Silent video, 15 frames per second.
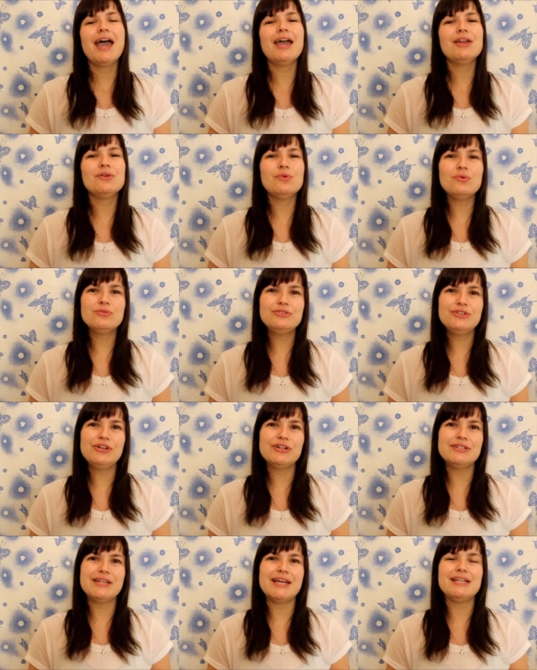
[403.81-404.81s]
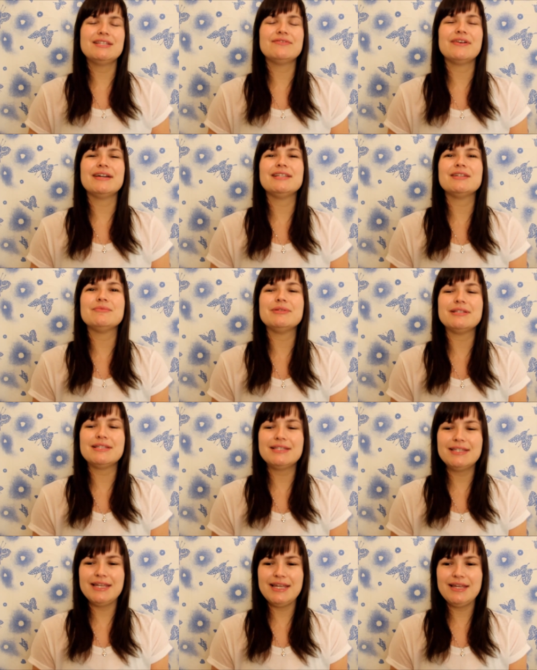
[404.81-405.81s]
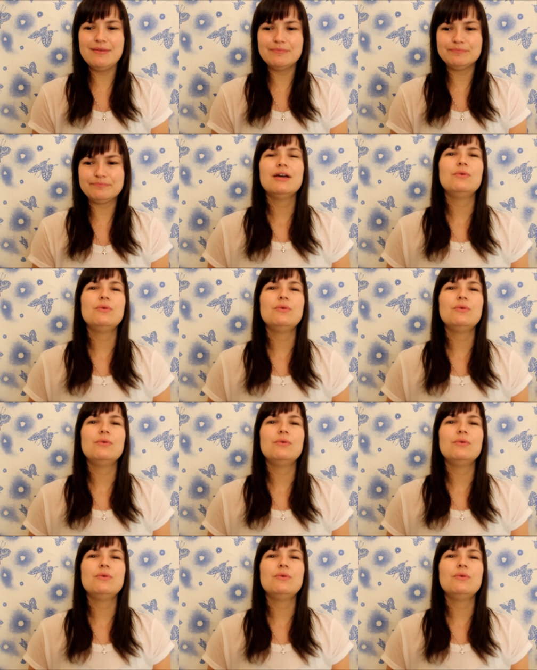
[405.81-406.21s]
It also contains vitamin C,